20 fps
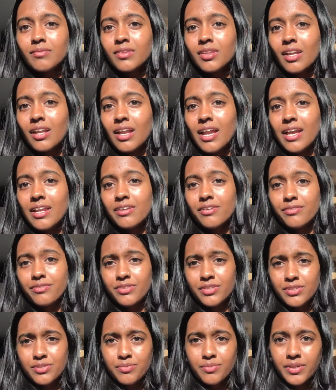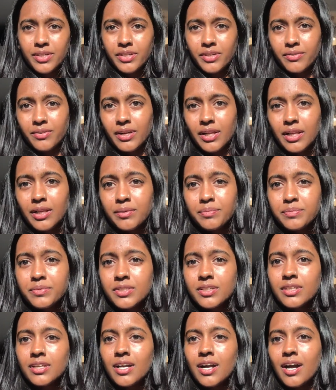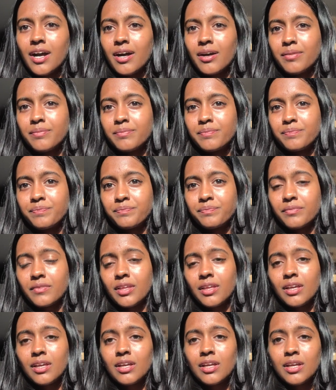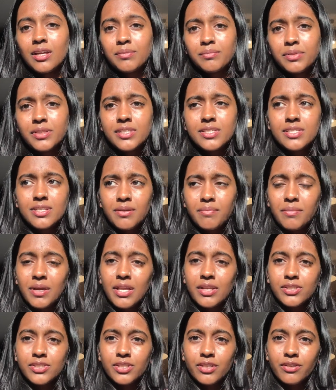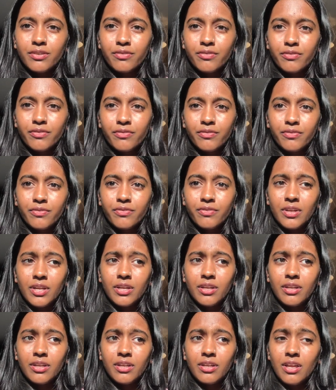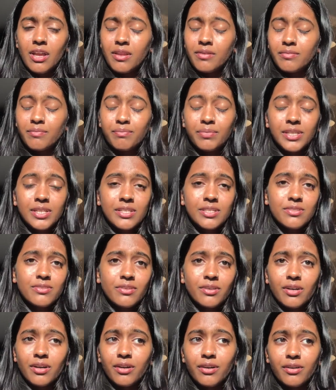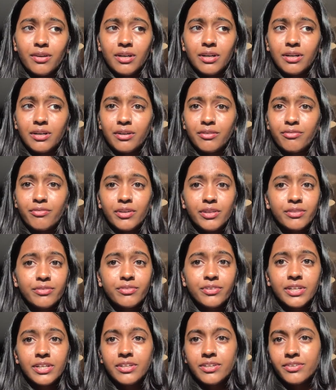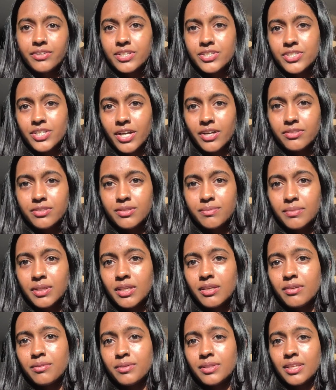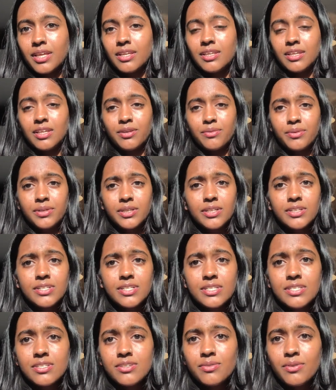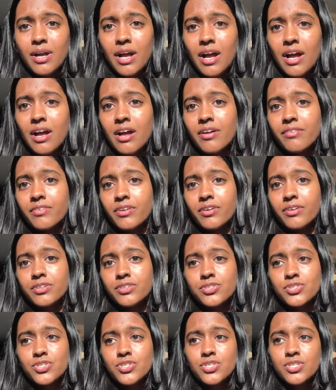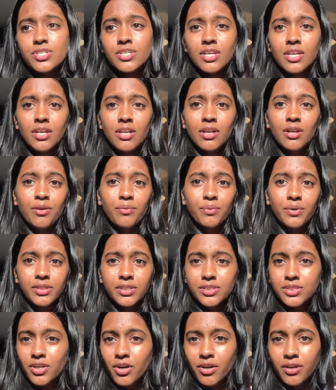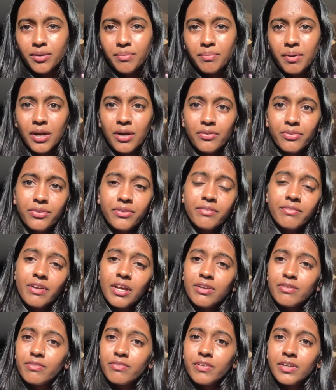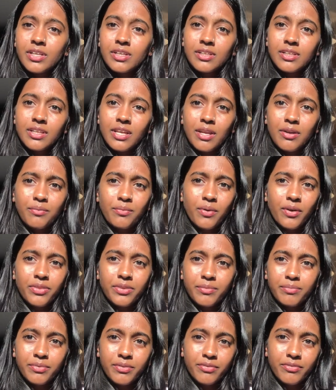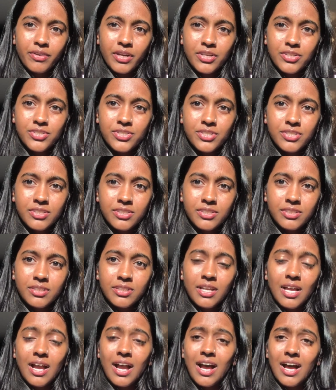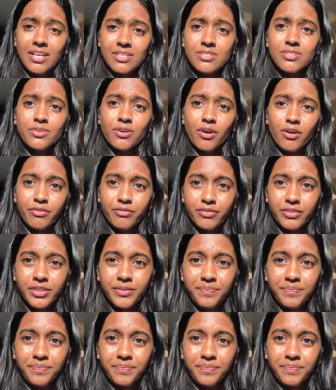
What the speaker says: and if this video helped, please comment and please feel free to reach out to me with any queries you have, or just want to talk about the vet field and what the profession has to offer.